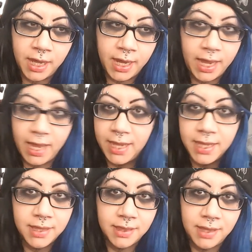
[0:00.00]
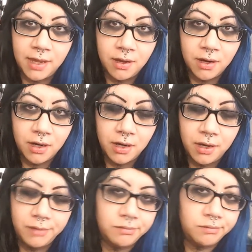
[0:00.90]
I hate that they are,
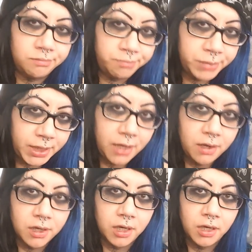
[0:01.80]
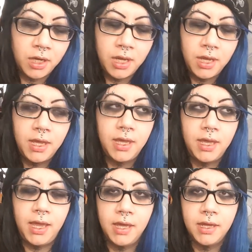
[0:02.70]
but they are.
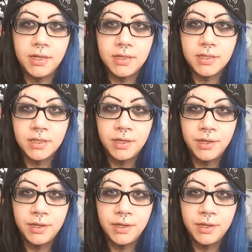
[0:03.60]
And